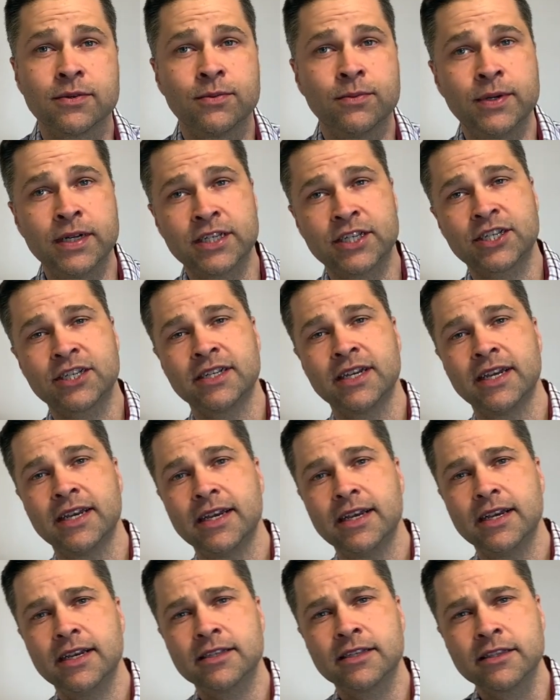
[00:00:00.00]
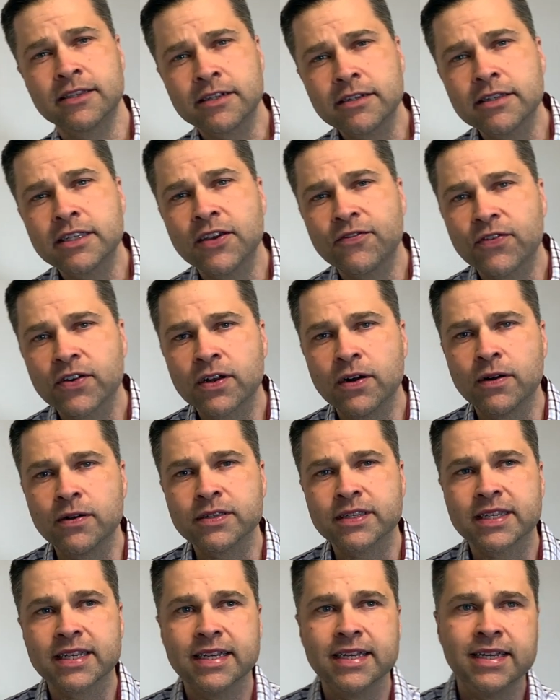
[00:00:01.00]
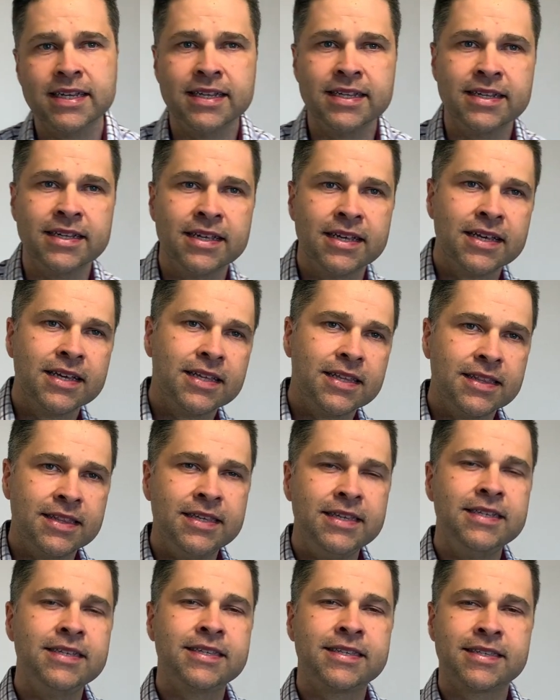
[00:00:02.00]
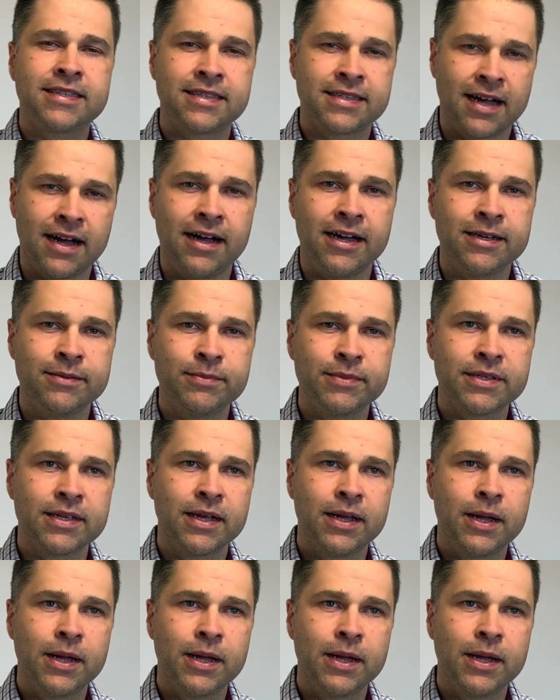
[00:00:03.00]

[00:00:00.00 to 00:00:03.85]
which is a little difficult in these times,